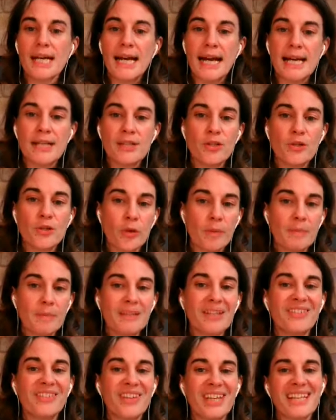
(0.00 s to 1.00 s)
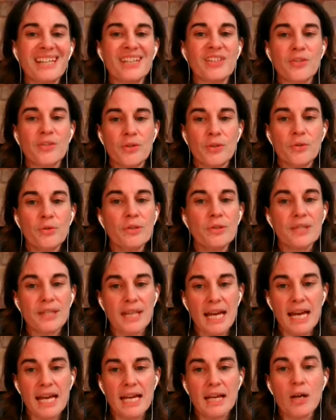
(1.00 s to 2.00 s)
and scripted things to
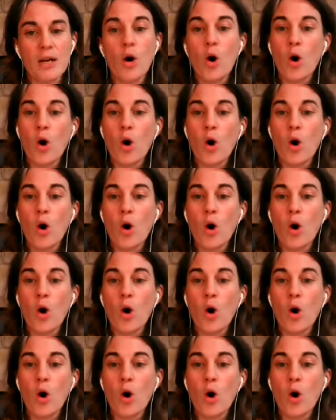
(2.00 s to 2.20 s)
say,